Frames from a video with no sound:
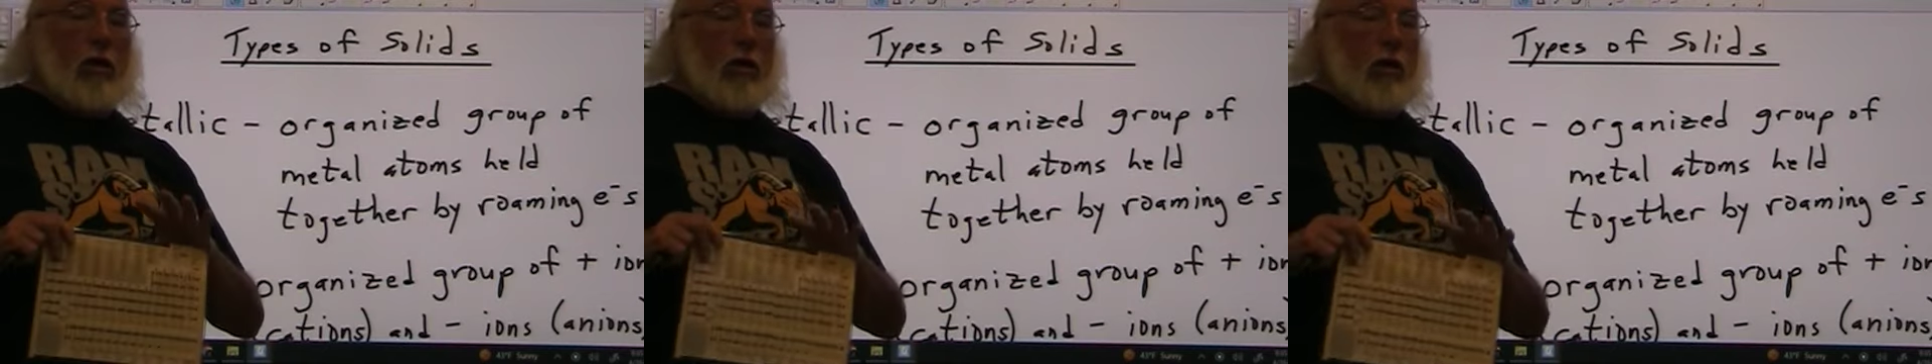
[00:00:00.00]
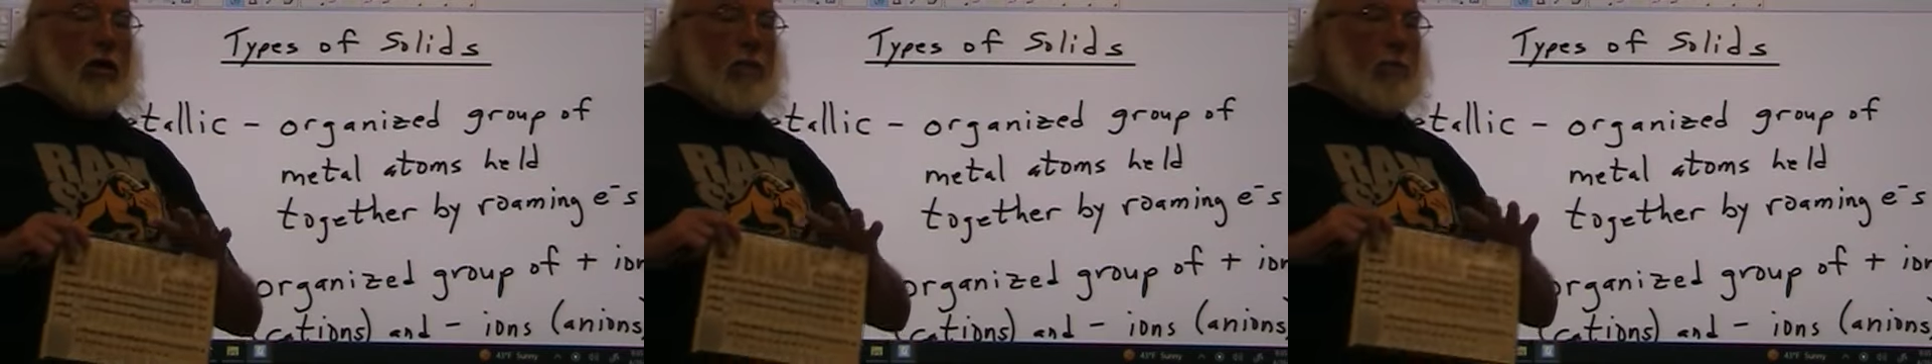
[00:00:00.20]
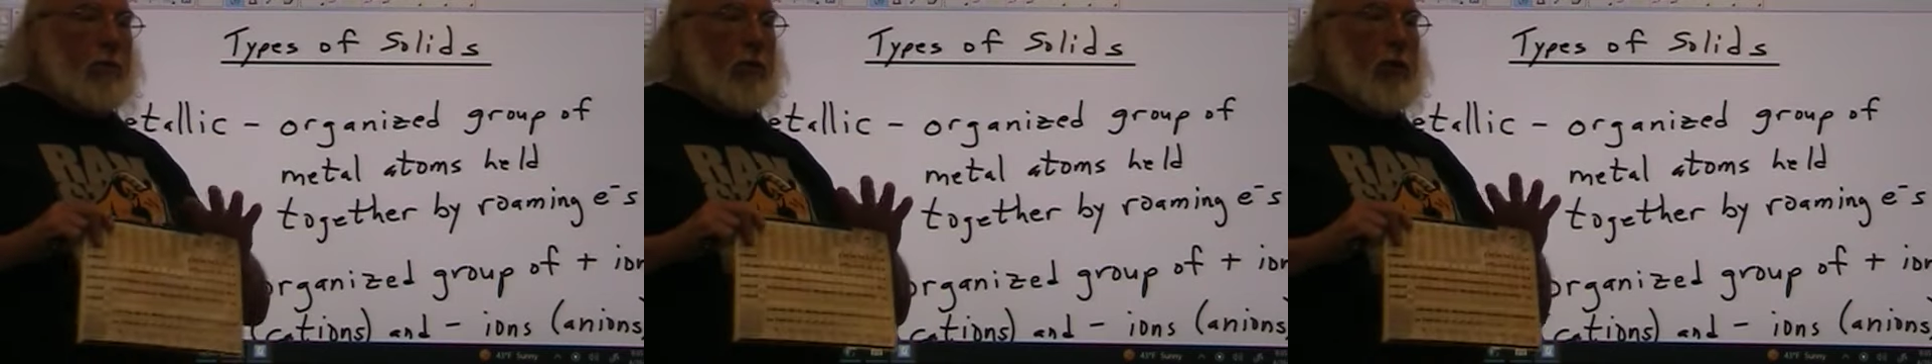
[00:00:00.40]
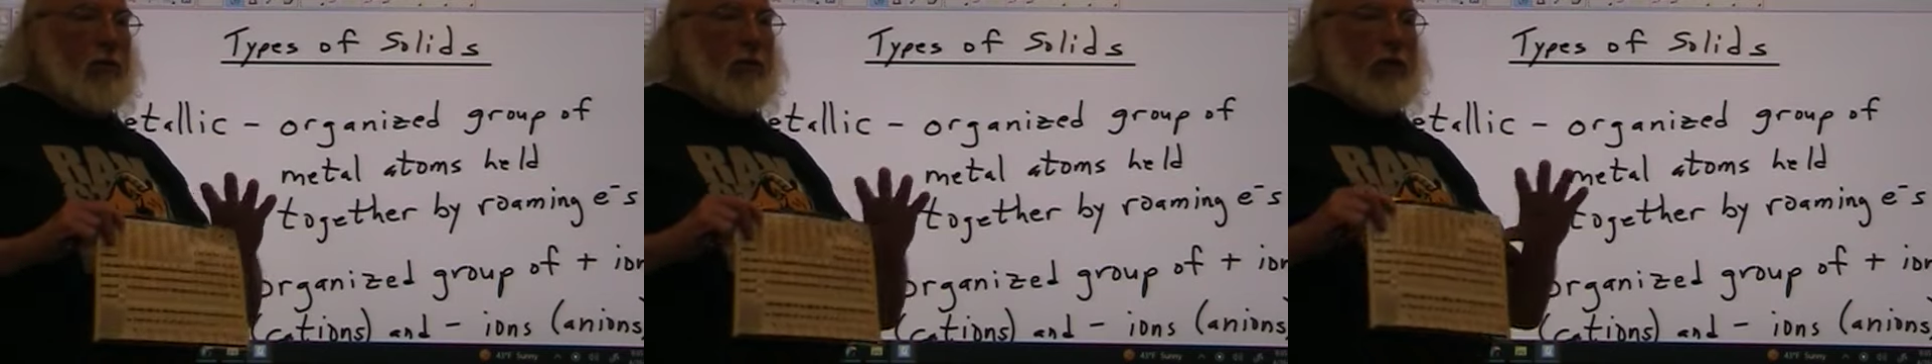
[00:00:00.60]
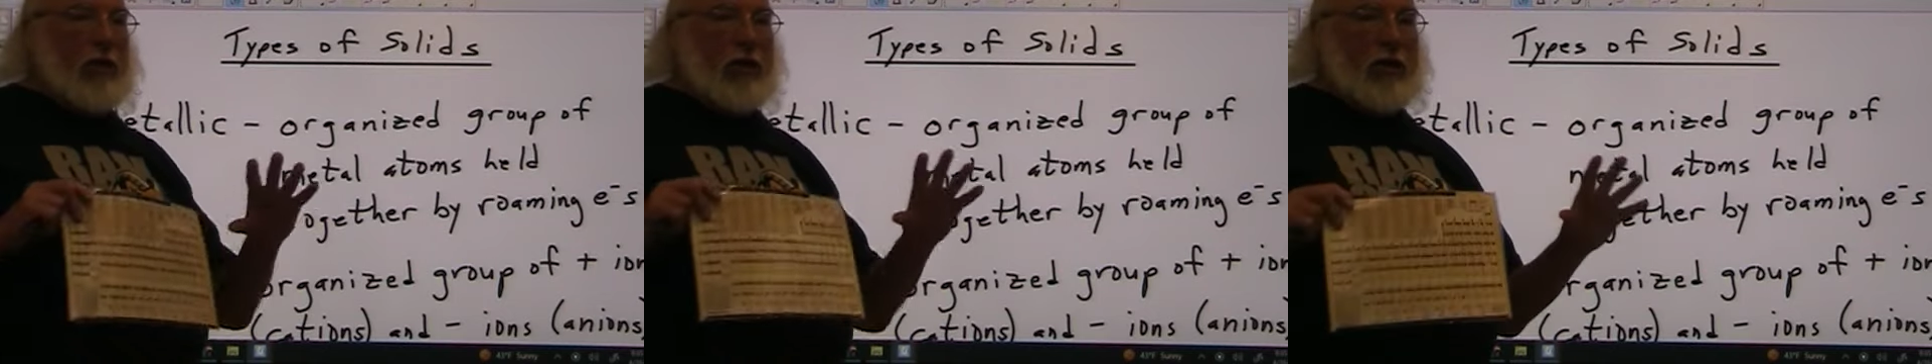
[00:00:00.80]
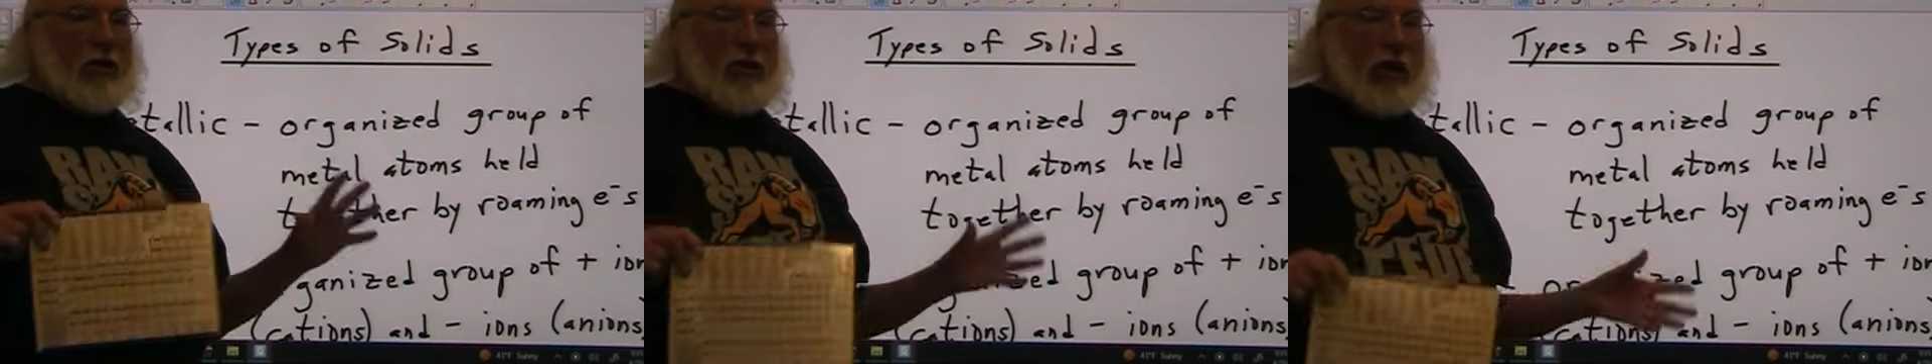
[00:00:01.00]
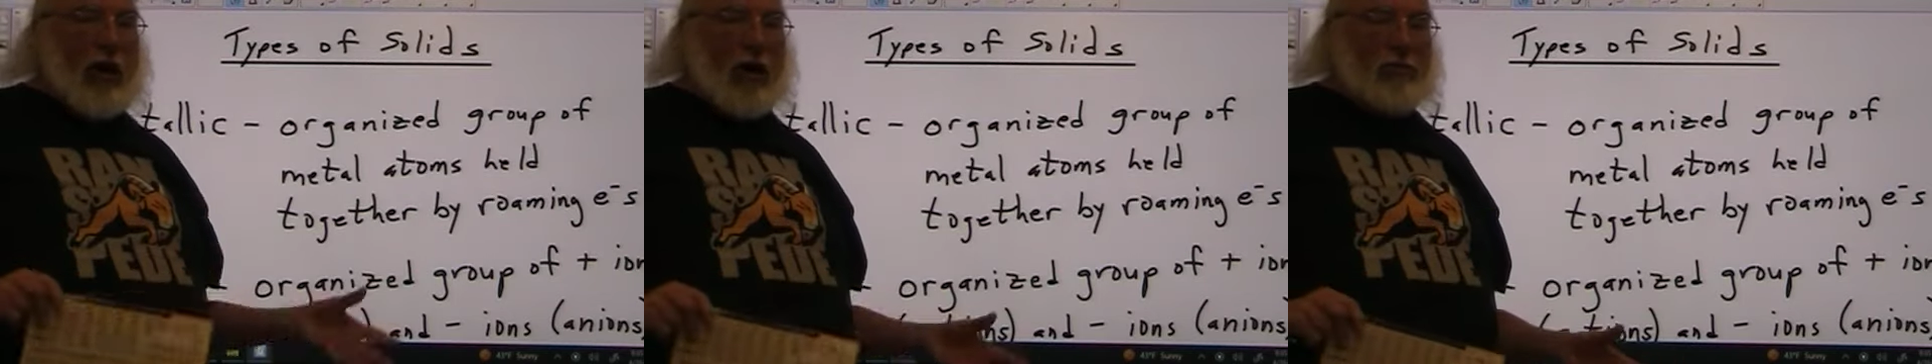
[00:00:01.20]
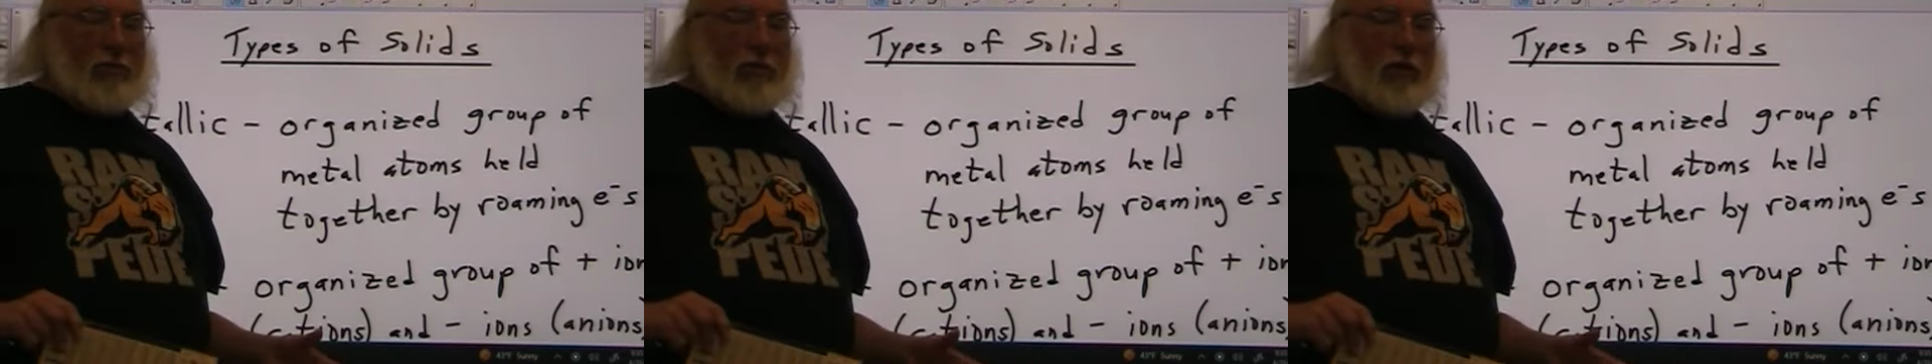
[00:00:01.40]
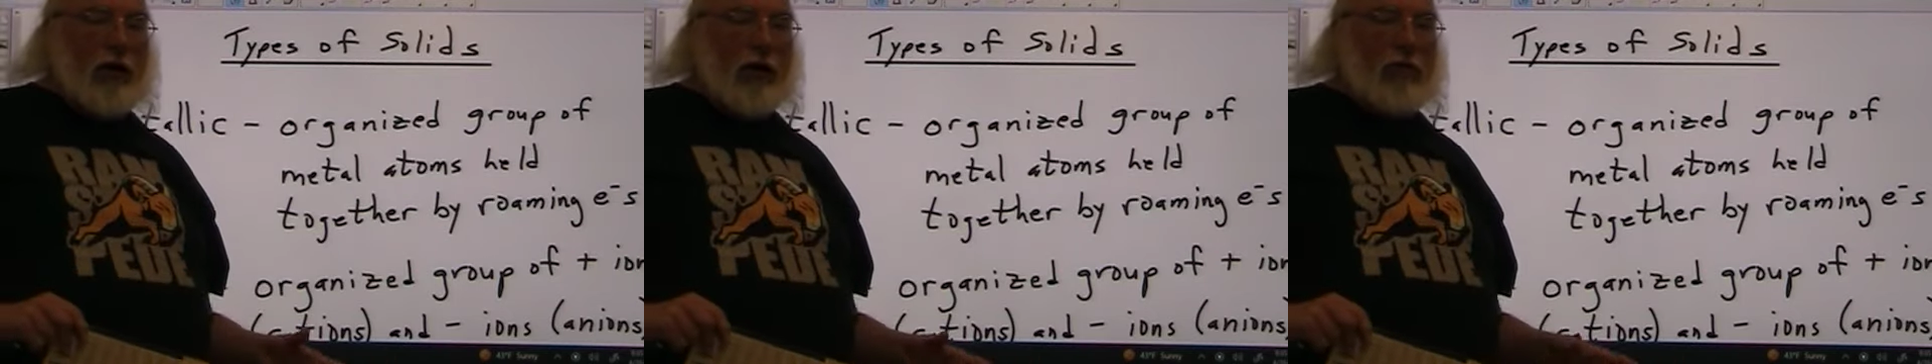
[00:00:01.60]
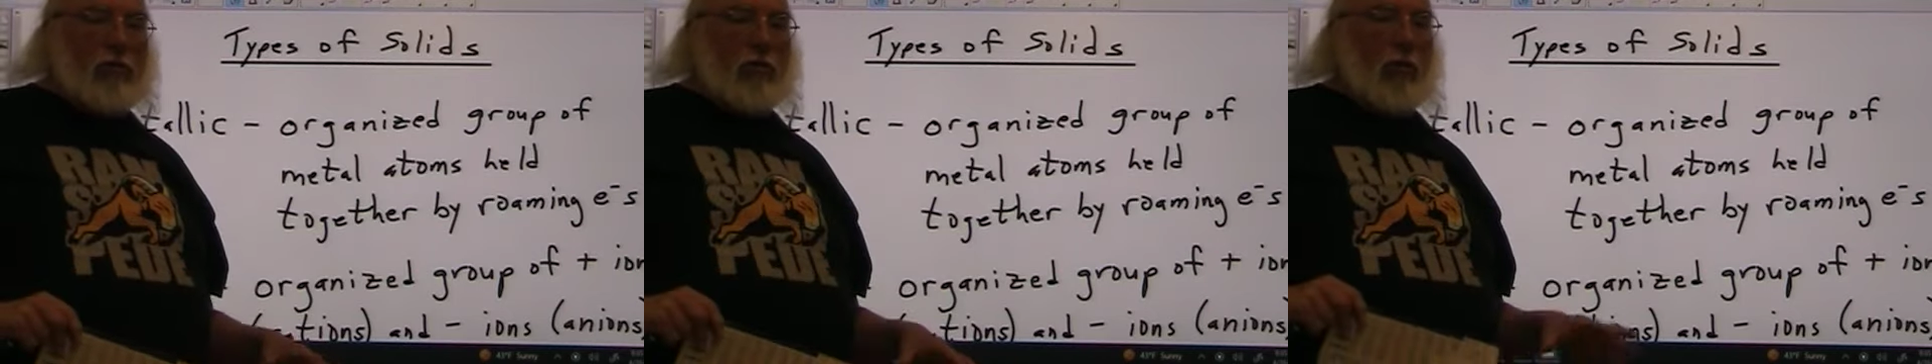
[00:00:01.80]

It perfectly encapsulates